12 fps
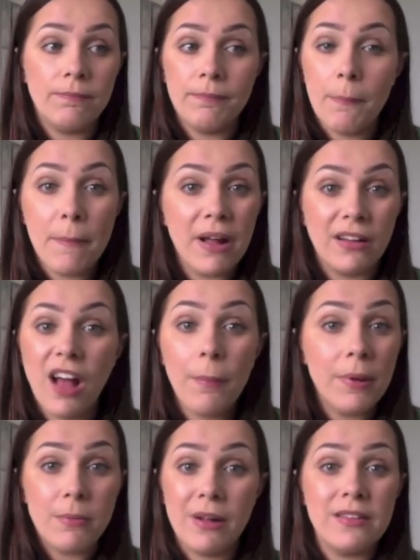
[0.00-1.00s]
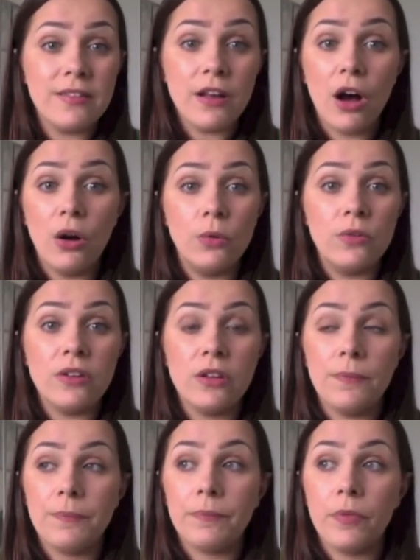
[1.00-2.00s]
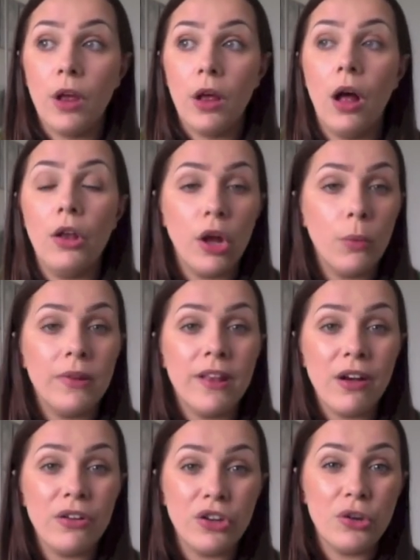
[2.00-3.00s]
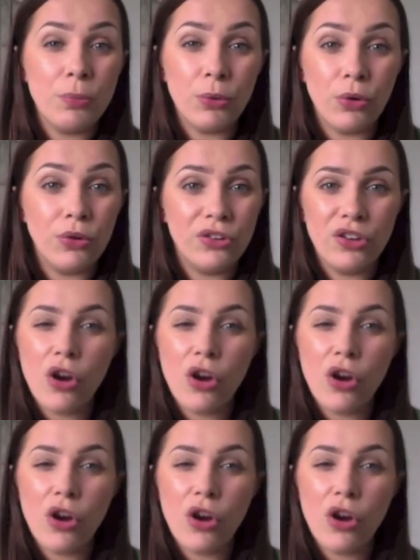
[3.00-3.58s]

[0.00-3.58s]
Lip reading: a couple of months old. I know when they're a newborn,